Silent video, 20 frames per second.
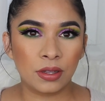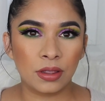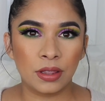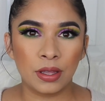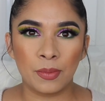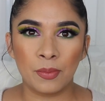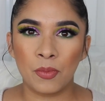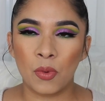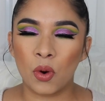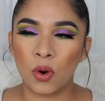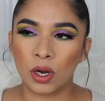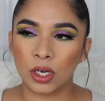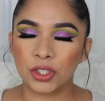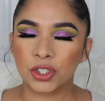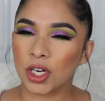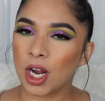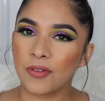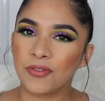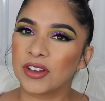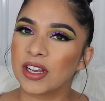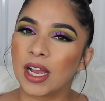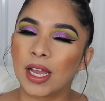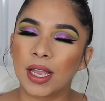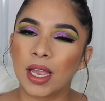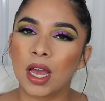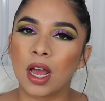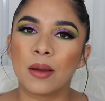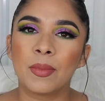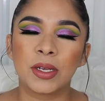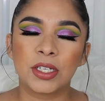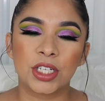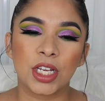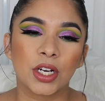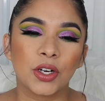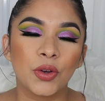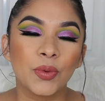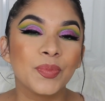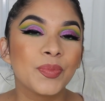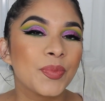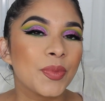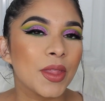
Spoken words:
the more traffic I get on my channel.